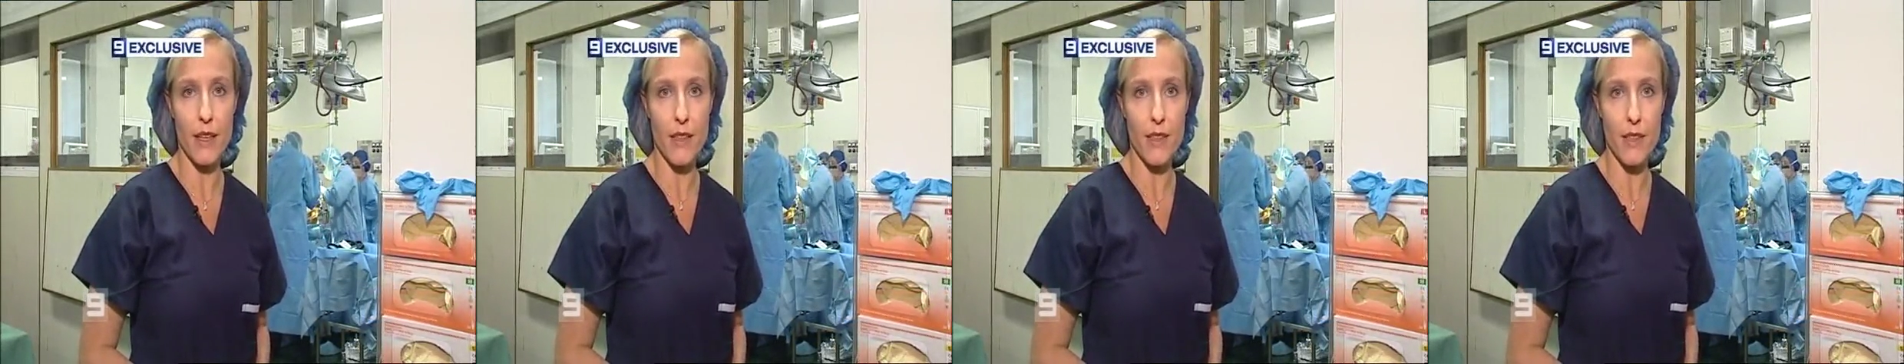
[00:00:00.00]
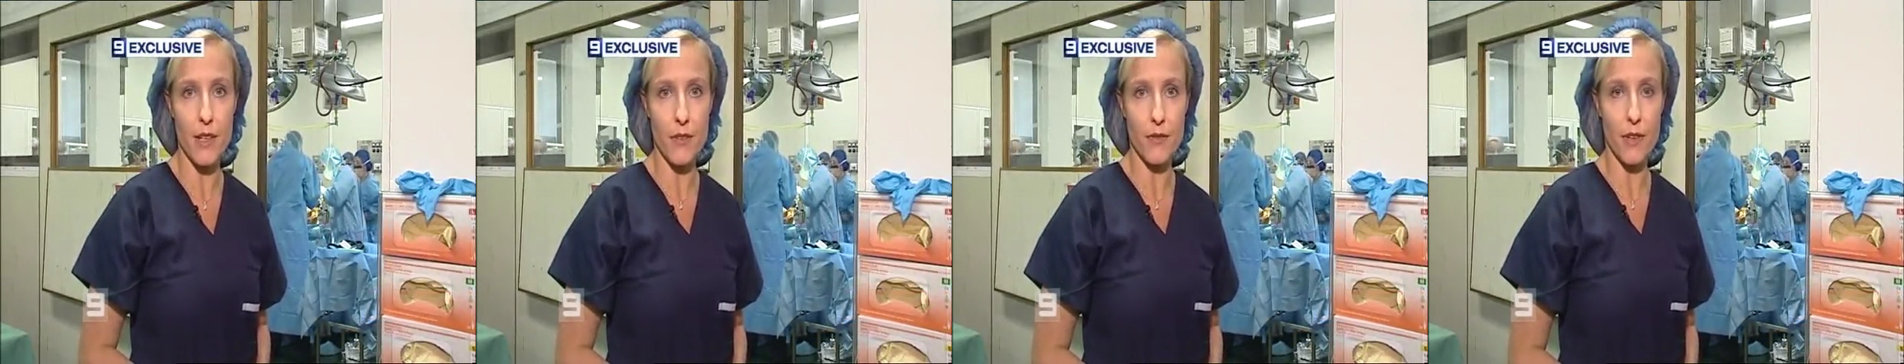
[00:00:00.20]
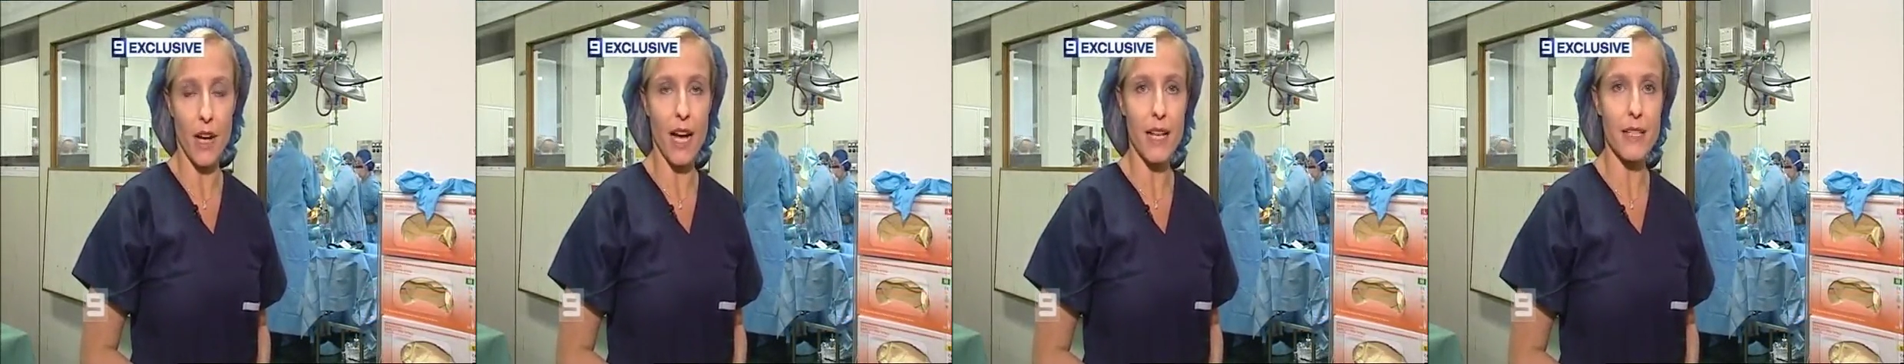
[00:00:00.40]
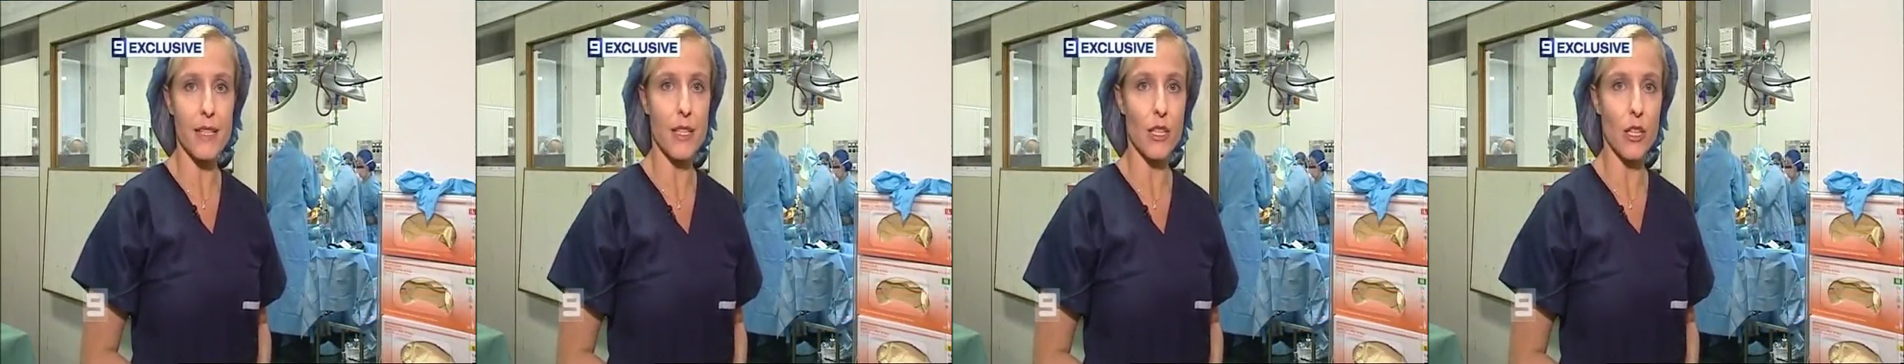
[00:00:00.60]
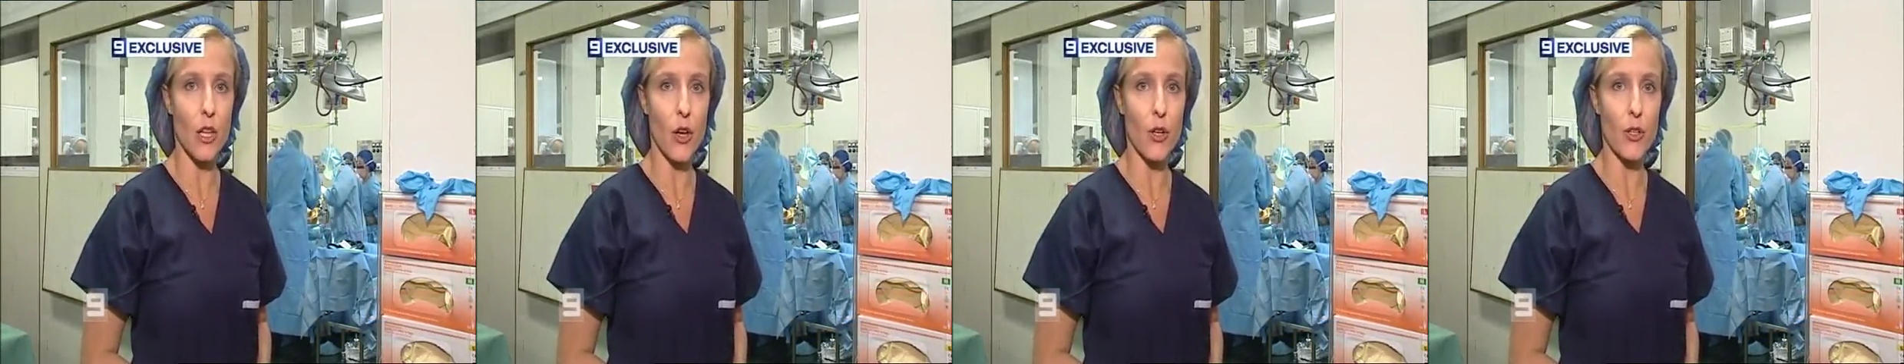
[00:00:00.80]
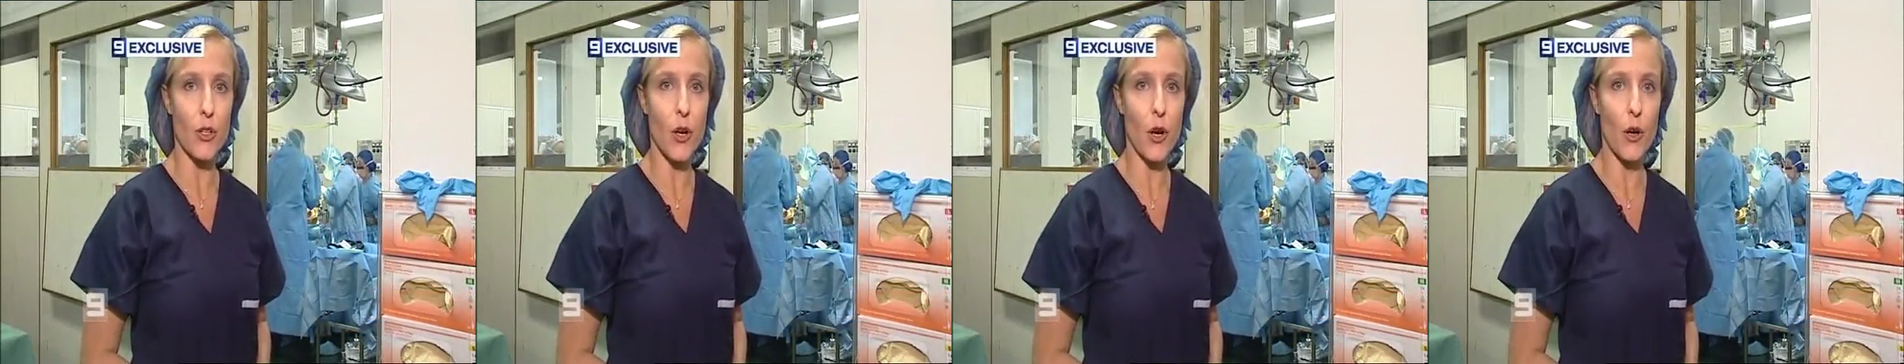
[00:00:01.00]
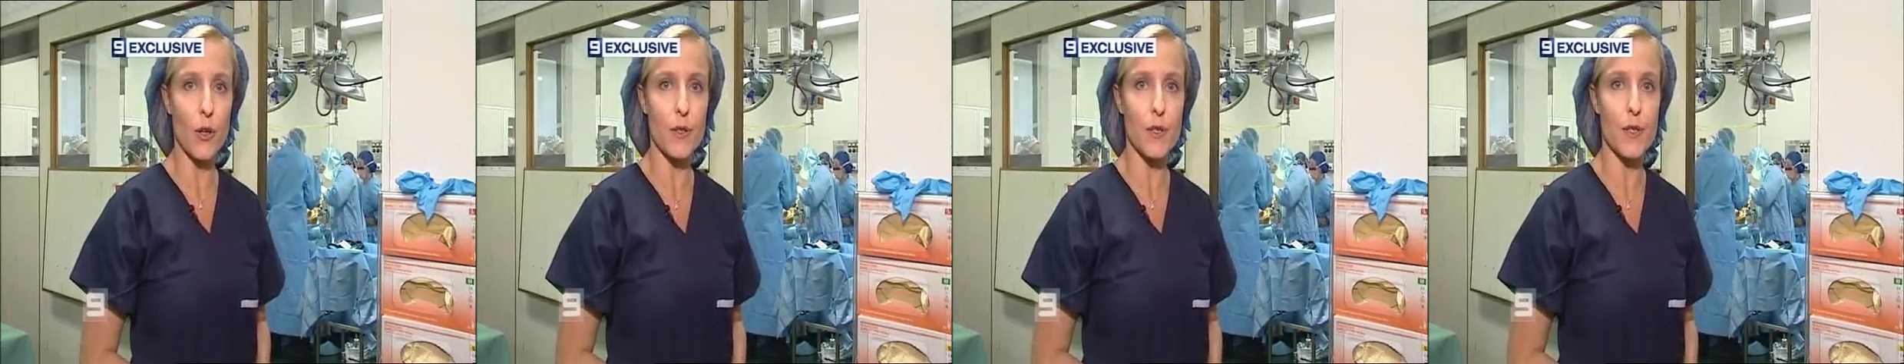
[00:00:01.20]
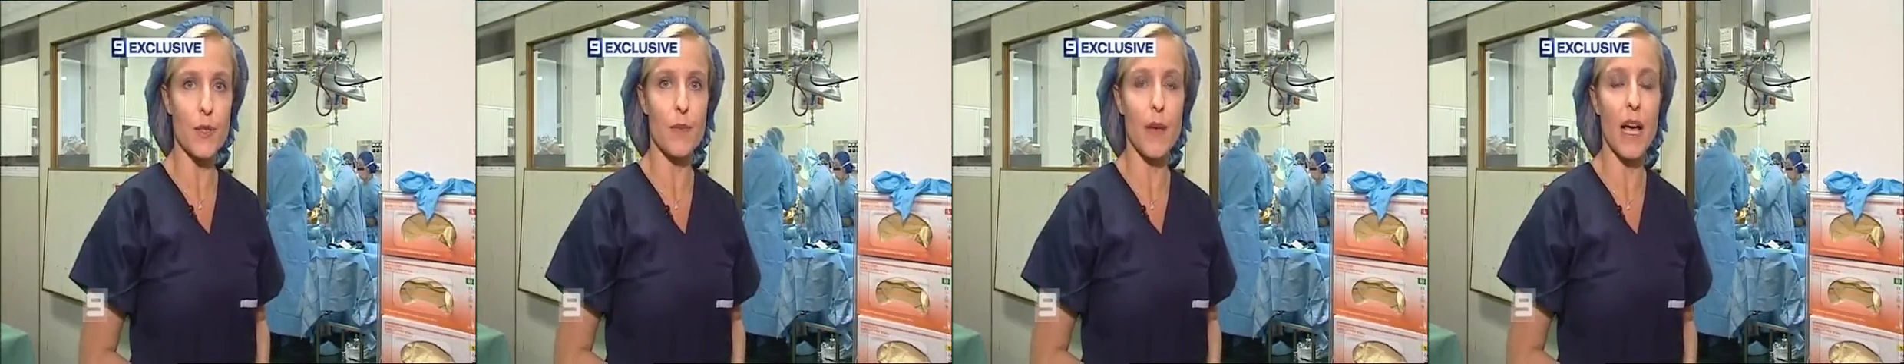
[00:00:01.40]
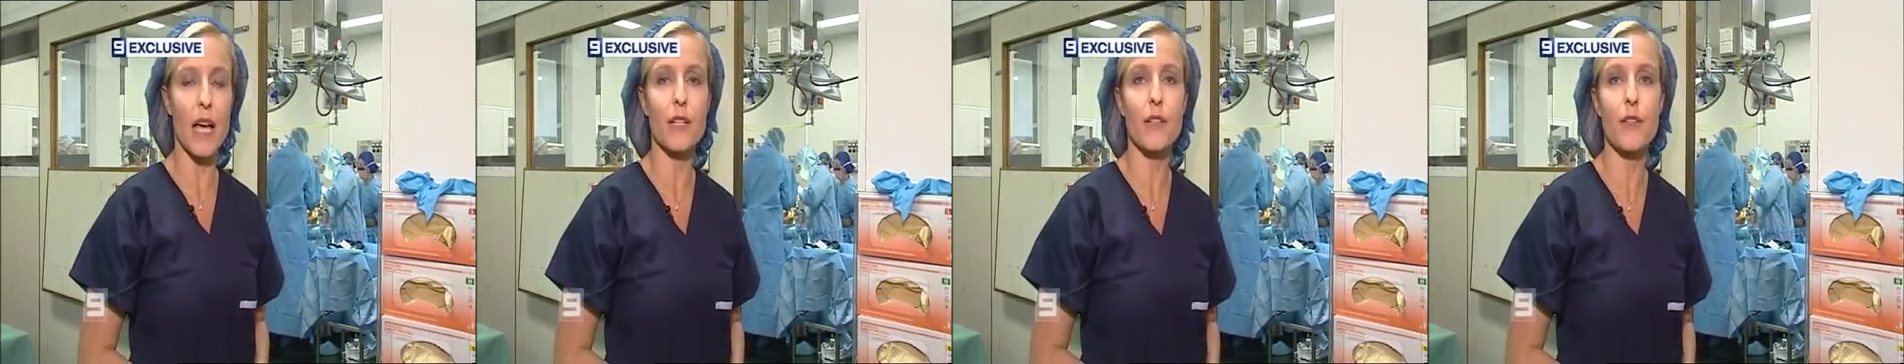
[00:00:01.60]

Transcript: The device alone costs about